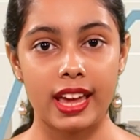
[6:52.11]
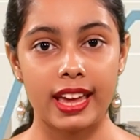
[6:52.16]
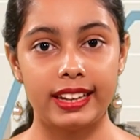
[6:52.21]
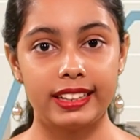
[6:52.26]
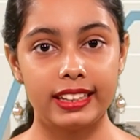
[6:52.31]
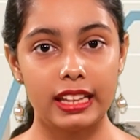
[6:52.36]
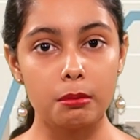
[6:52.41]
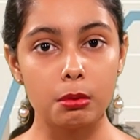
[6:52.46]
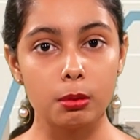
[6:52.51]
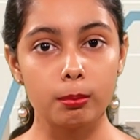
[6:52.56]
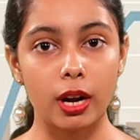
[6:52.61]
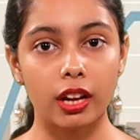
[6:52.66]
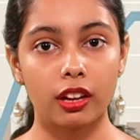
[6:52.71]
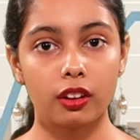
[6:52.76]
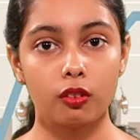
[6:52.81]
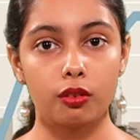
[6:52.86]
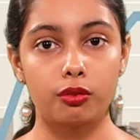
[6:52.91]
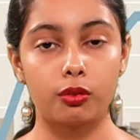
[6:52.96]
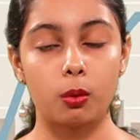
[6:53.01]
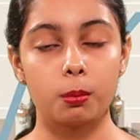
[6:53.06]
Labor market
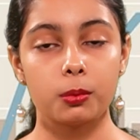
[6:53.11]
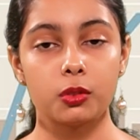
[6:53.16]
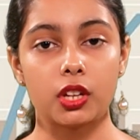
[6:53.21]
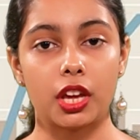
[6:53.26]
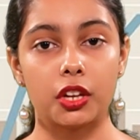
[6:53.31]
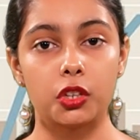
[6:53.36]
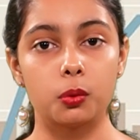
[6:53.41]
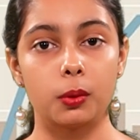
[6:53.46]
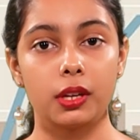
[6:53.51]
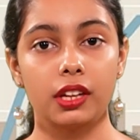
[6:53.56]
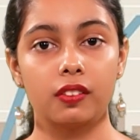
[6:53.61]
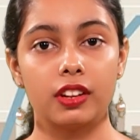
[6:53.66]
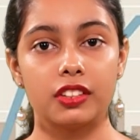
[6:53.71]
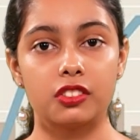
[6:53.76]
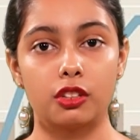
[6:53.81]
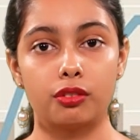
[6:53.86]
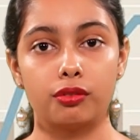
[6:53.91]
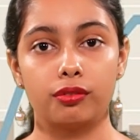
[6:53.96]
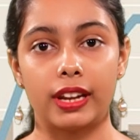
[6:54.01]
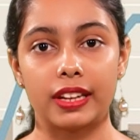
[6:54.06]
reforms tend to increase
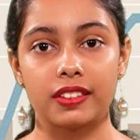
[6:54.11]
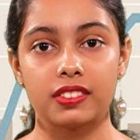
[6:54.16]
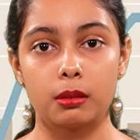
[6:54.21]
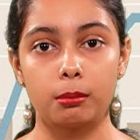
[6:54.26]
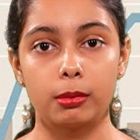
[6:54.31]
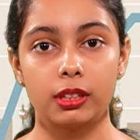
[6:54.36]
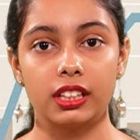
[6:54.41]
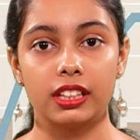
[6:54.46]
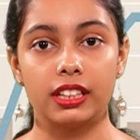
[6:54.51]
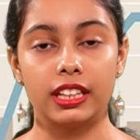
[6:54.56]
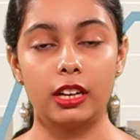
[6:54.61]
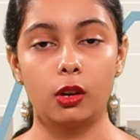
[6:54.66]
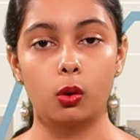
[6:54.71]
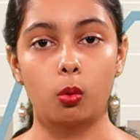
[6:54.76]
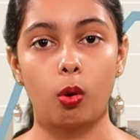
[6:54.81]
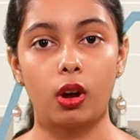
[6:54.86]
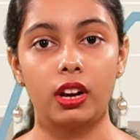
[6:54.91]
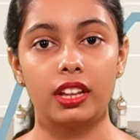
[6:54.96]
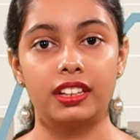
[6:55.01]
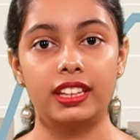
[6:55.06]
the flexibility,
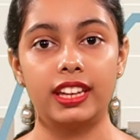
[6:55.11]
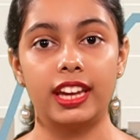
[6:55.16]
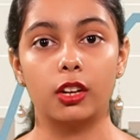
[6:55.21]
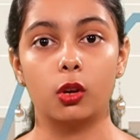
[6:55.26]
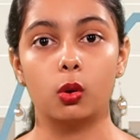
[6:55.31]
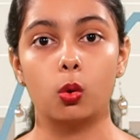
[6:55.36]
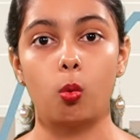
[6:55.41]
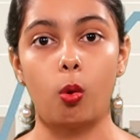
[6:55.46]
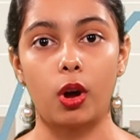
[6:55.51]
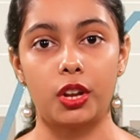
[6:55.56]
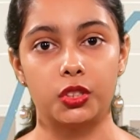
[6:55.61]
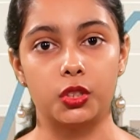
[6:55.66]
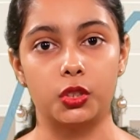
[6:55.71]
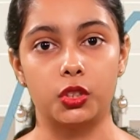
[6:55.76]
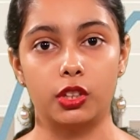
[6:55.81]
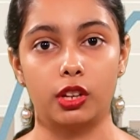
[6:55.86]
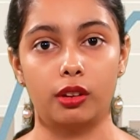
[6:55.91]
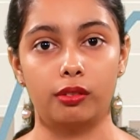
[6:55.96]
quality, and quantity